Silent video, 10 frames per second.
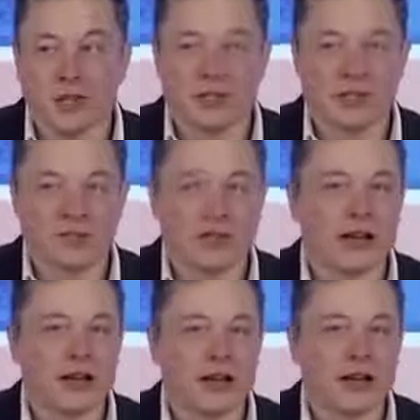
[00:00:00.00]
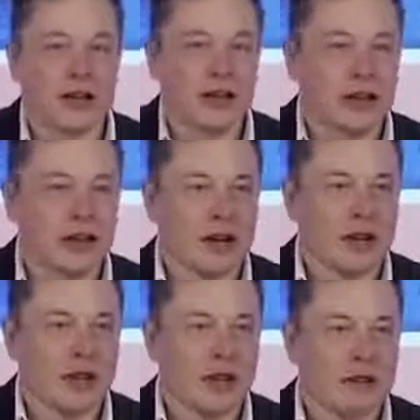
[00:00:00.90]
to do just that,
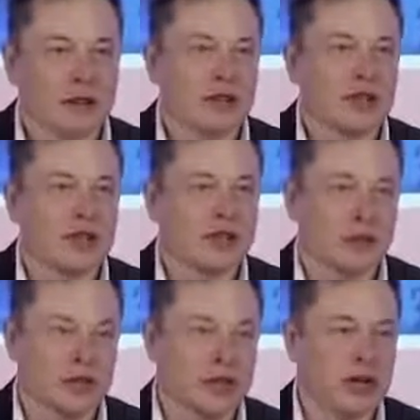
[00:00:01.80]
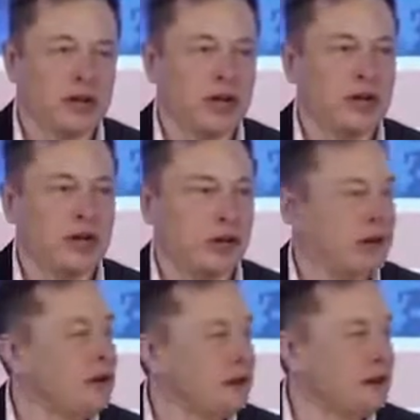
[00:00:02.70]
is recharge about
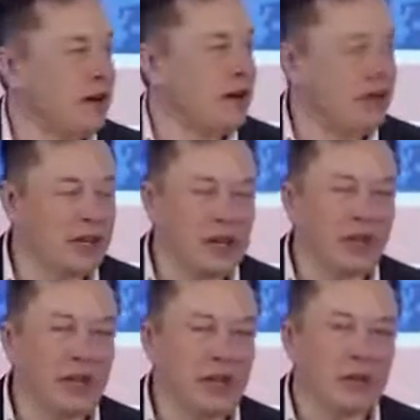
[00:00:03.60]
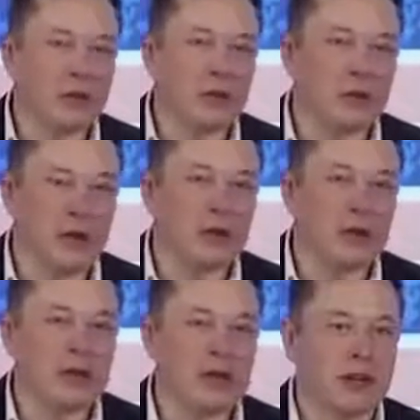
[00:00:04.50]
3 hours of driving in 20 to
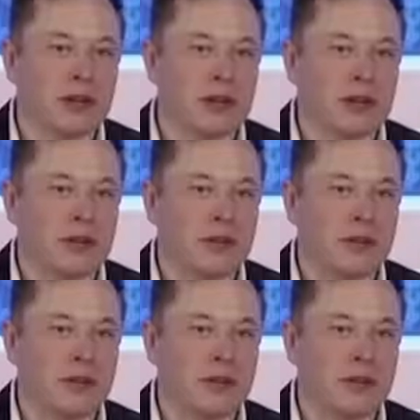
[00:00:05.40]
30 minutes.